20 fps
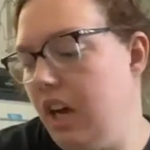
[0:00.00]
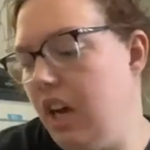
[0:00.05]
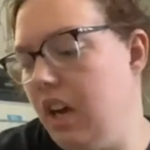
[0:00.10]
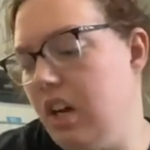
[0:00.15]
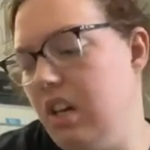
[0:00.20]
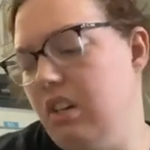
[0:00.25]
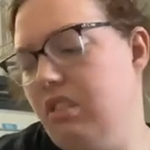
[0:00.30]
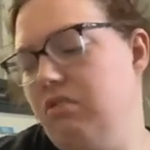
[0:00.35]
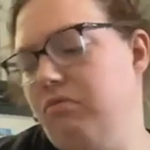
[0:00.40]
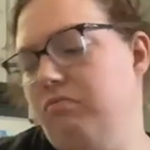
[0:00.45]

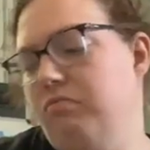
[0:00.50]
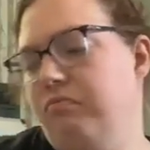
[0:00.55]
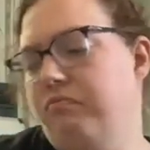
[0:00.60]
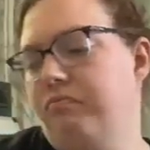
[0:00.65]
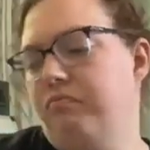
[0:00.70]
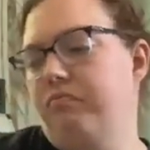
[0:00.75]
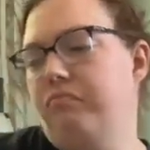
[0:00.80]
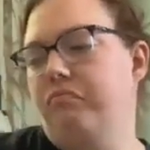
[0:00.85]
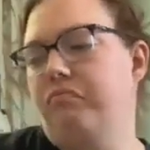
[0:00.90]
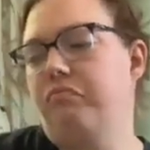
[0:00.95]
Um,
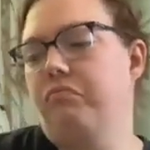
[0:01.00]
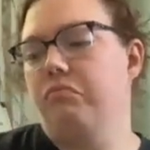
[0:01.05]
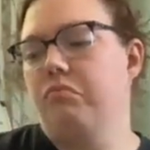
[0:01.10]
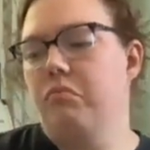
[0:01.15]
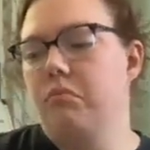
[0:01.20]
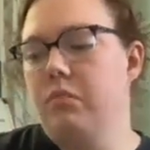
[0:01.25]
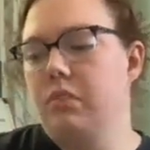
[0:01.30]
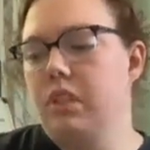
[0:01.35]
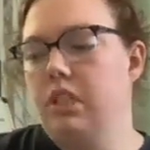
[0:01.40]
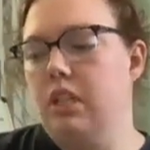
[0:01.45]

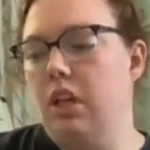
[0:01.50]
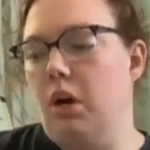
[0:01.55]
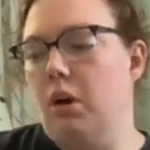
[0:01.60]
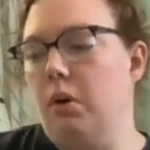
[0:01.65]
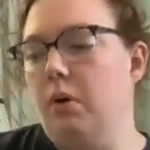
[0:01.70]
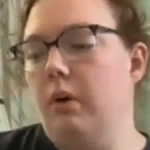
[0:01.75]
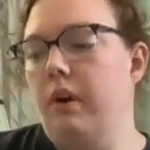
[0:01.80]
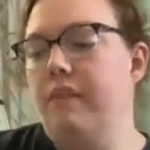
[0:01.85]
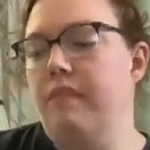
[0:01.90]
so